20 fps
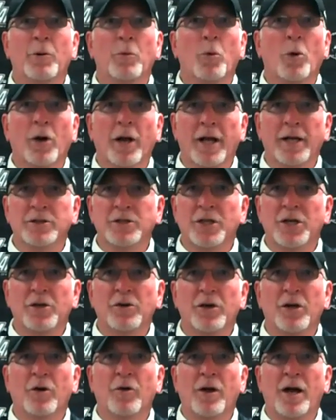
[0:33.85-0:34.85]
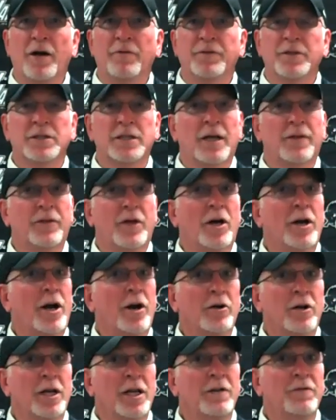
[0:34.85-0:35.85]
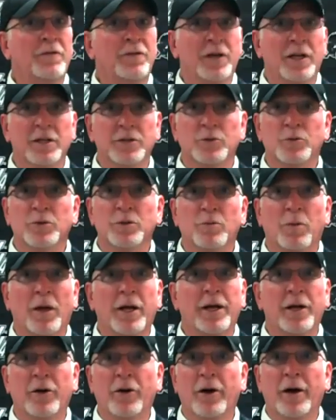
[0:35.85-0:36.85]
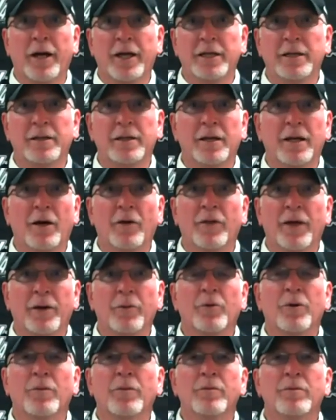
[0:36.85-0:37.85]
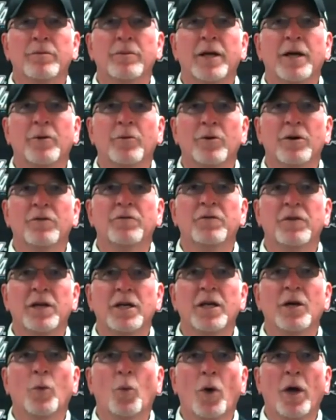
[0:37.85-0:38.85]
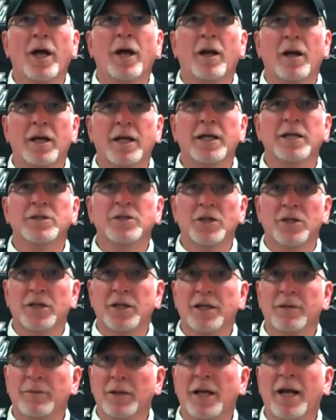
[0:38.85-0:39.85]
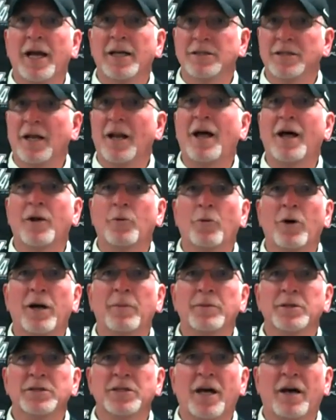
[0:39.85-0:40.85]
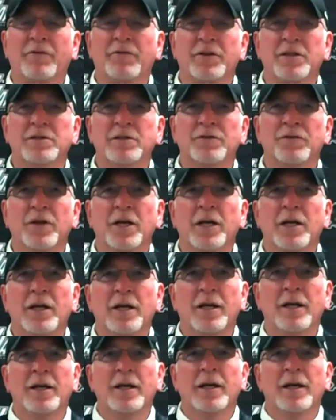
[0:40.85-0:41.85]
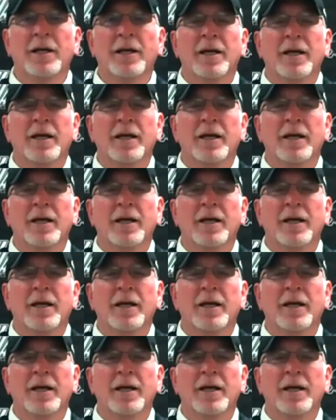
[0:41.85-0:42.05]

We weren't executing on offense. I thought our defense was playing great. Yeah. You know, they were they were defending well against a team that has a lot of weapons offensively. Yeah.